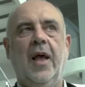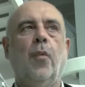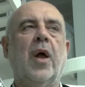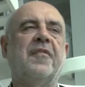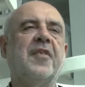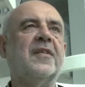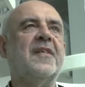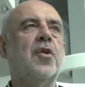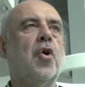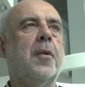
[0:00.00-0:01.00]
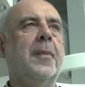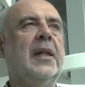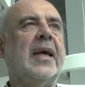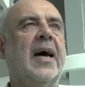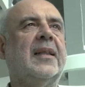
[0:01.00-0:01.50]
Well, of course, the normal
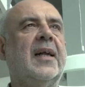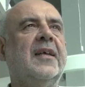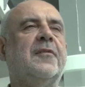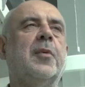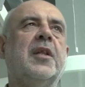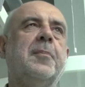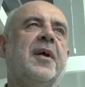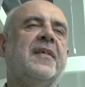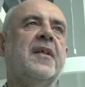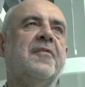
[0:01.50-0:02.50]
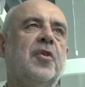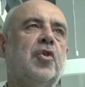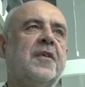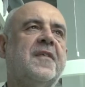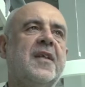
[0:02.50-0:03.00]
catalyst for the present and
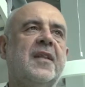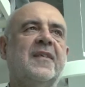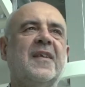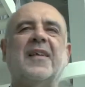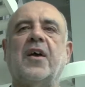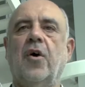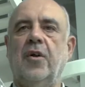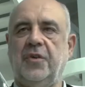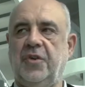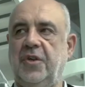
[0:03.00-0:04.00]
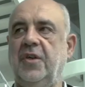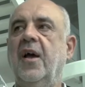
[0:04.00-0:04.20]
future cities is ecology.